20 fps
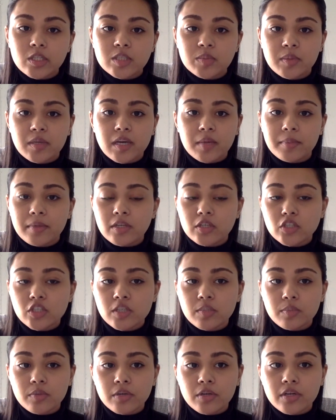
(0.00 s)
It's becoming
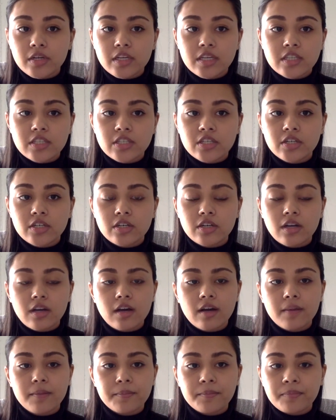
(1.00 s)
cheaper, easier,
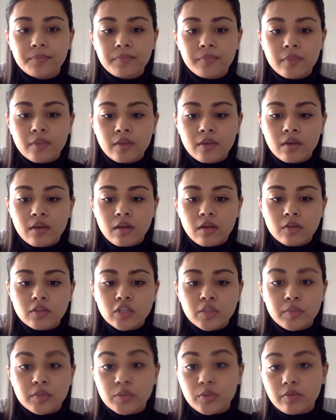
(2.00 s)

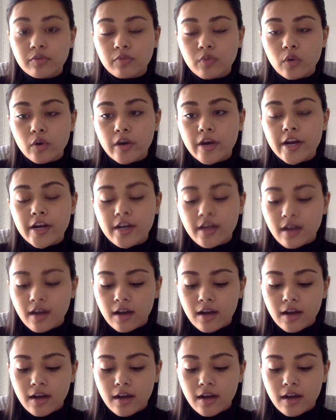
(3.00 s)
cheaper to afford.